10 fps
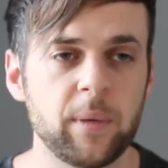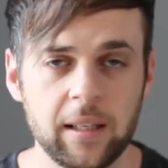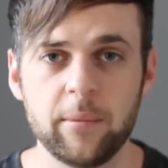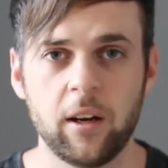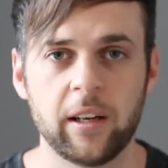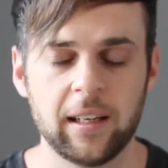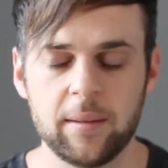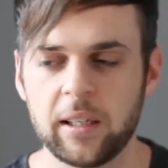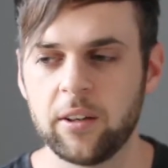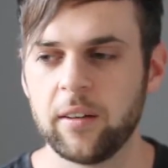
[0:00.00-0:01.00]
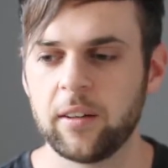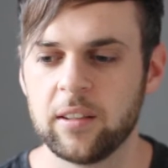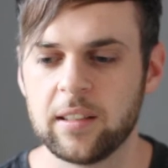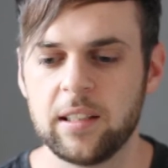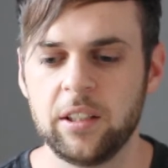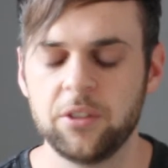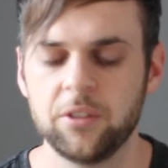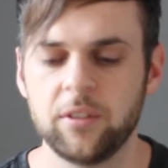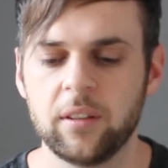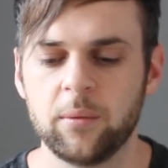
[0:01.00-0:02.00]
But let me
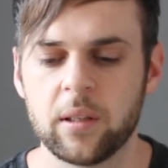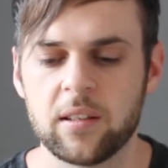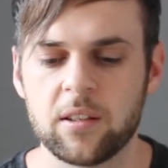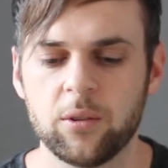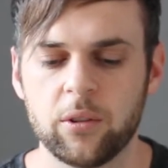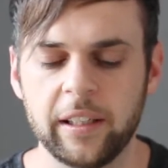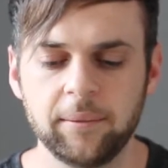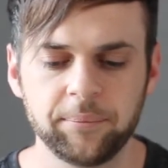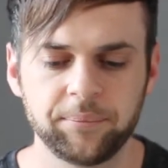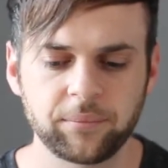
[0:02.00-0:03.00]
continue with the story.